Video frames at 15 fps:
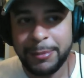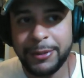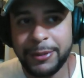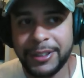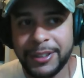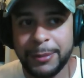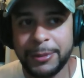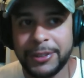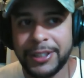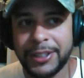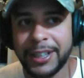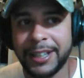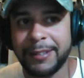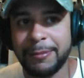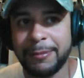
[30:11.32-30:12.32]
Bruce Lee was
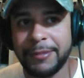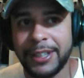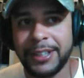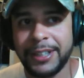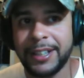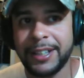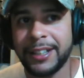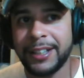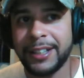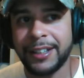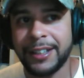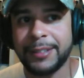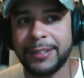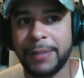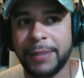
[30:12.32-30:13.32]
like he had
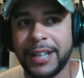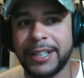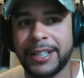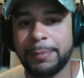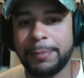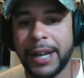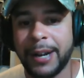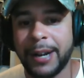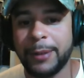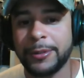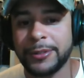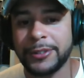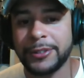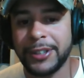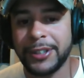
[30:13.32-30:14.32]
like magic
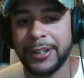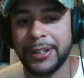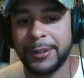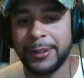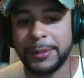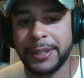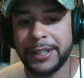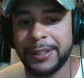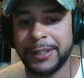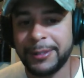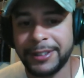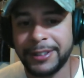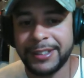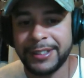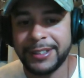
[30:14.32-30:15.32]
powers. You know what I mean?
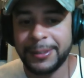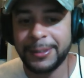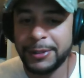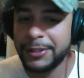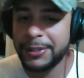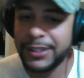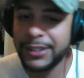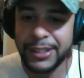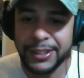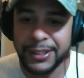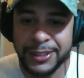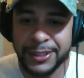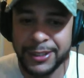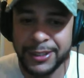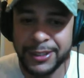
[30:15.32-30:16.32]
It was almost you know
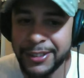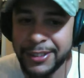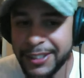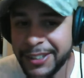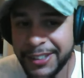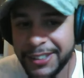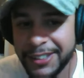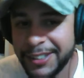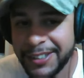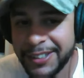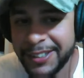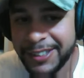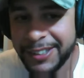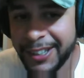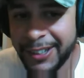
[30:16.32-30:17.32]
it's hard.
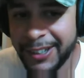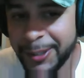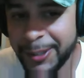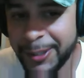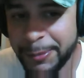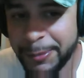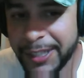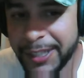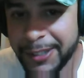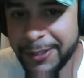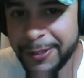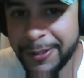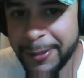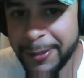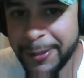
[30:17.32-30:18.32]
I don't know, man. I
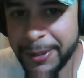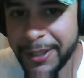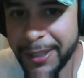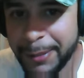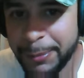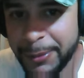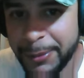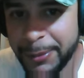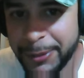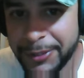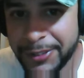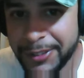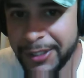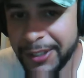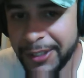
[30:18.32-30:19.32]
don't agree with that, but we'll,
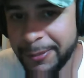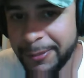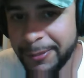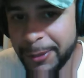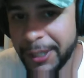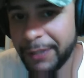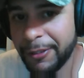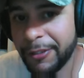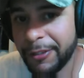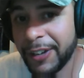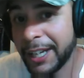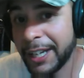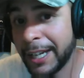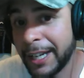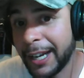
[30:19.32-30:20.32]
you know, we'll never
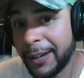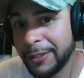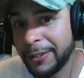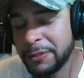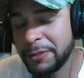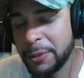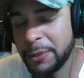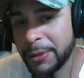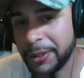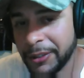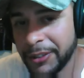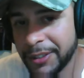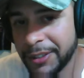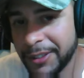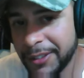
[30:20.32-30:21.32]
find out, of
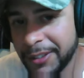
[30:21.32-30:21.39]
course.